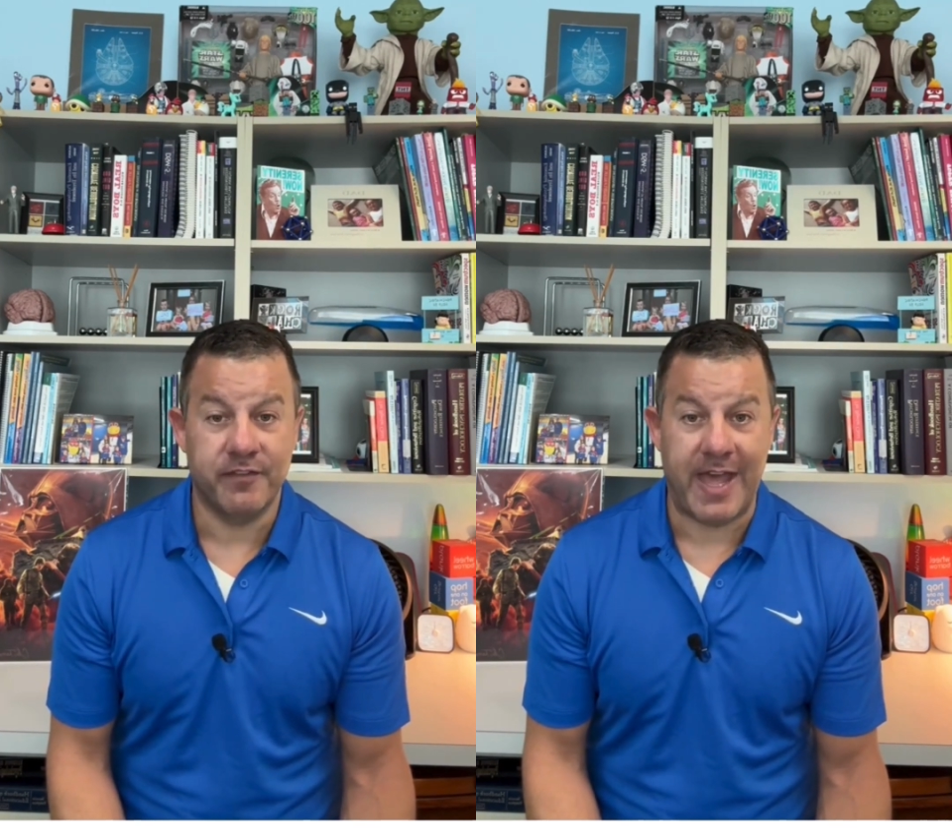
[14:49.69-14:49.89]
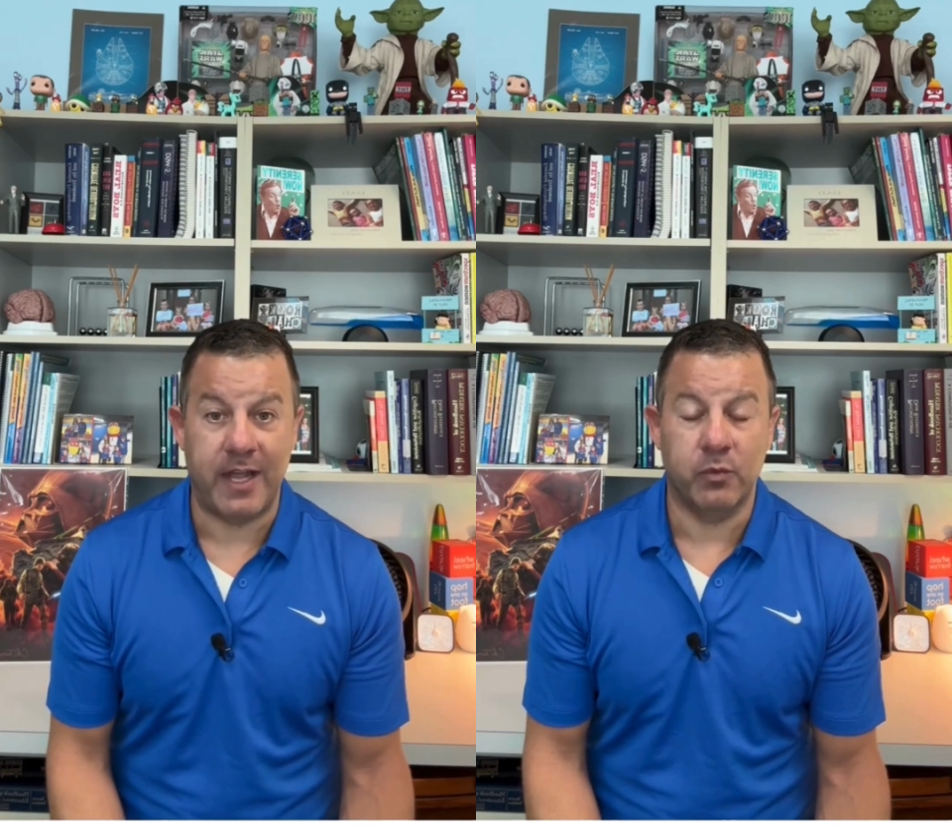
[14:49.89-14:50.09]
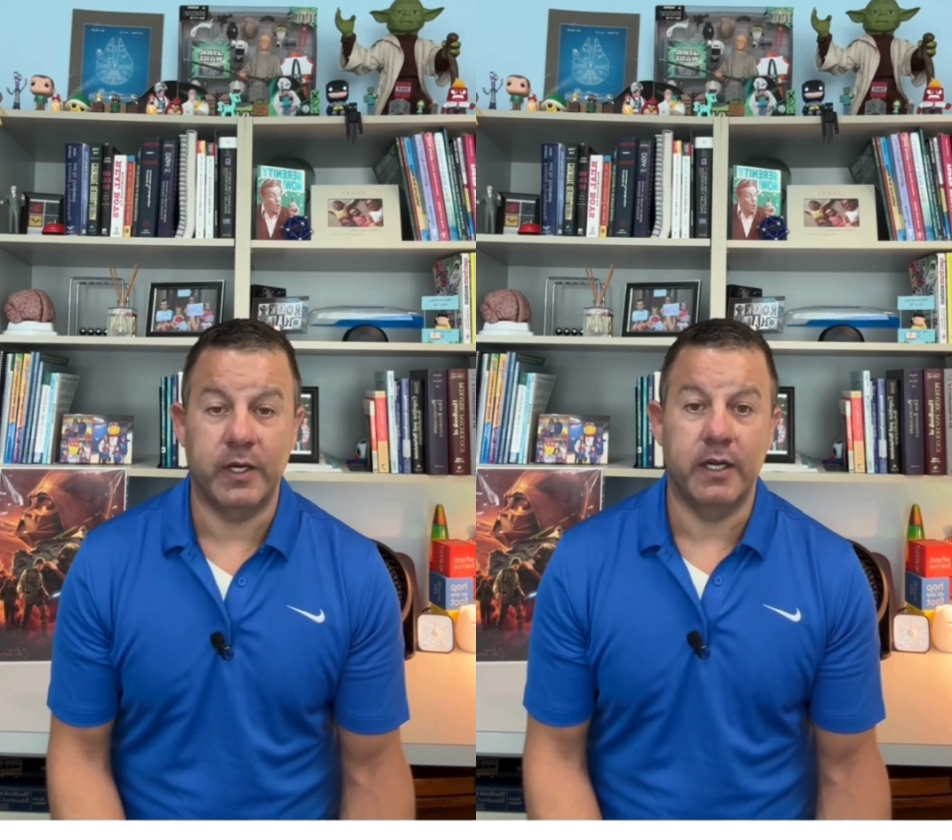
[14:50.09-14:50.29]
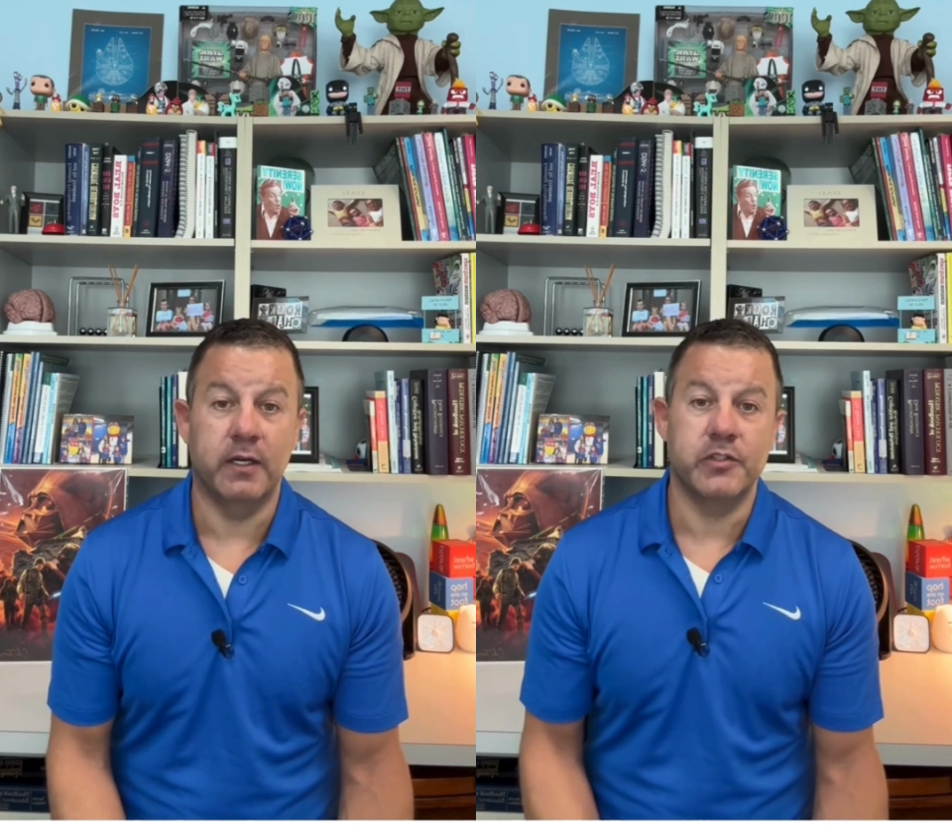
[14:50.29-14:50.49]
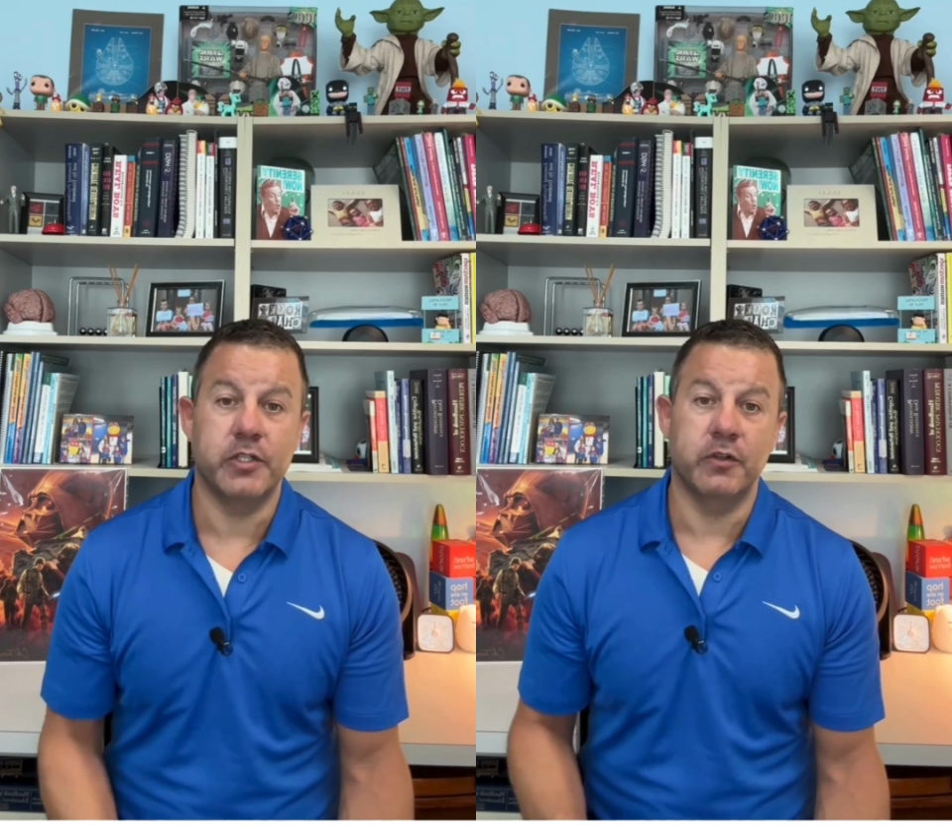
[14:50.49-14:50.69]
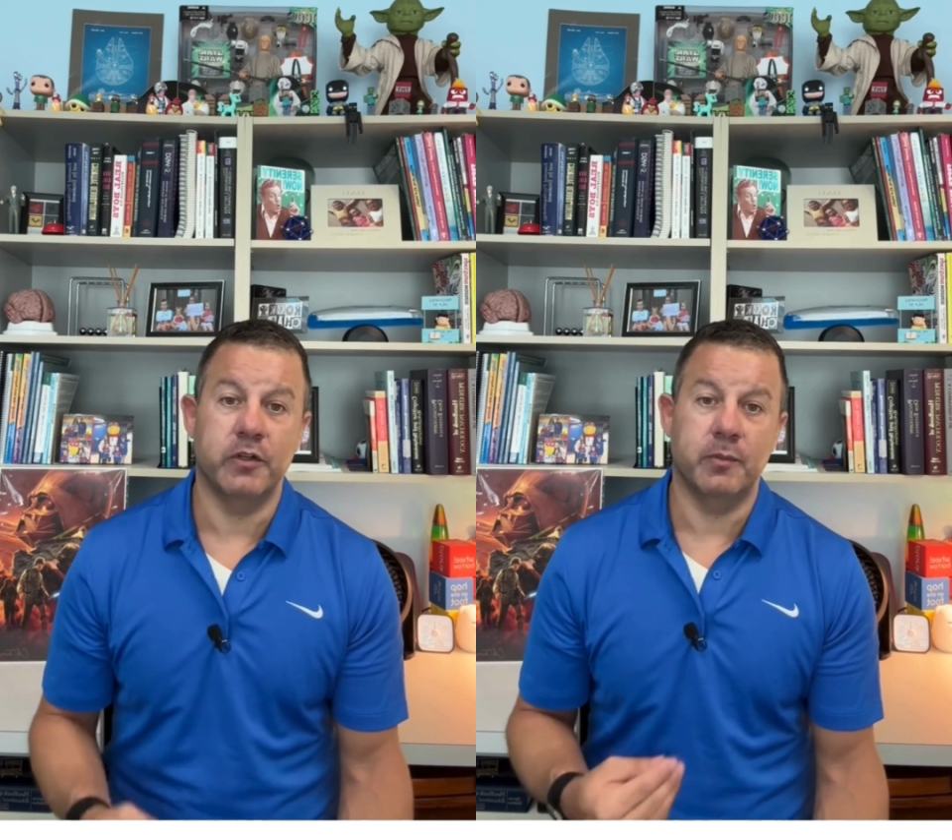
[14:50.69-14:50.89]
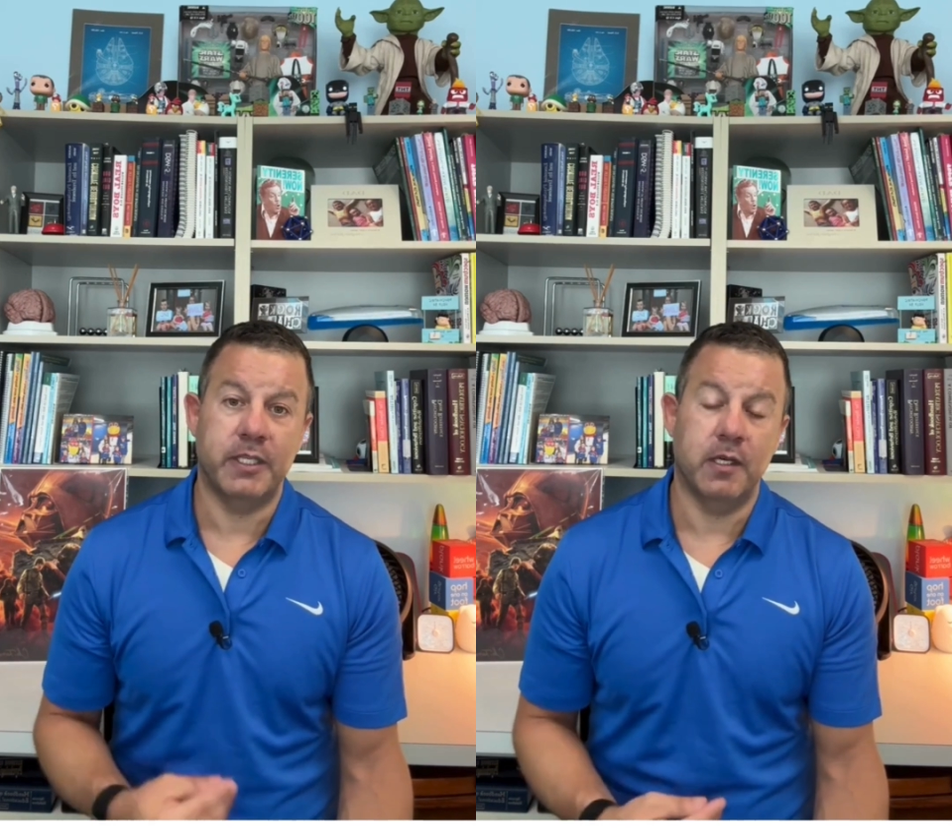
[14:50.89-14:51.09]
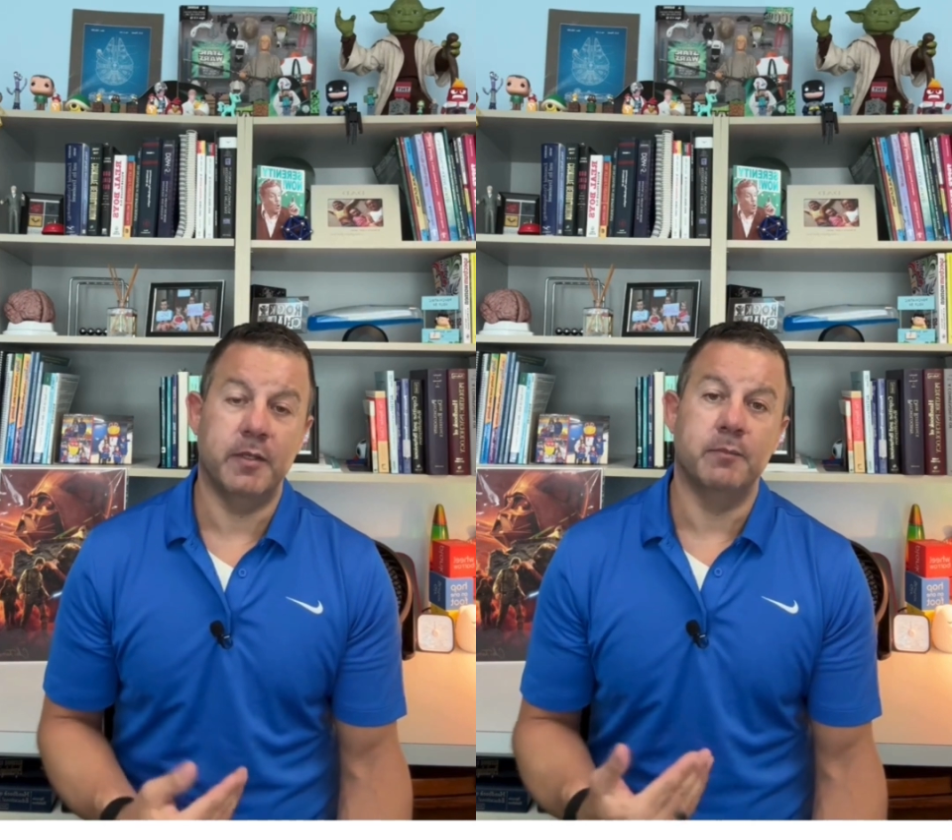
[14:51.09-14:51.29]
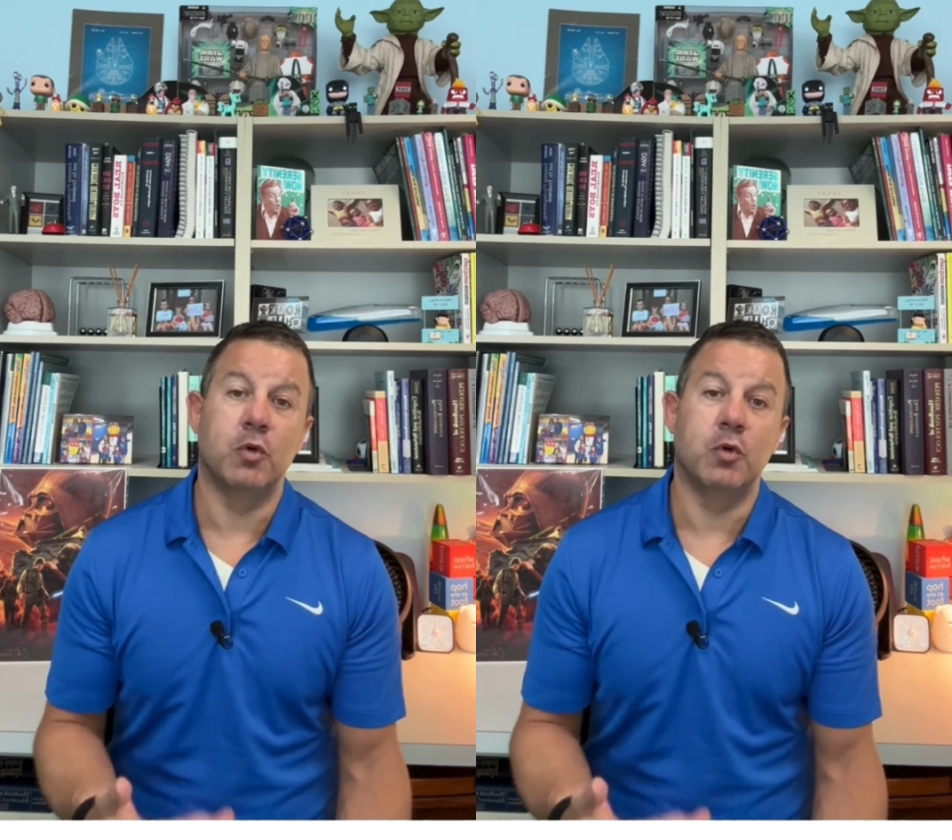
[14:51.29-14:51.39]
that where children are becoming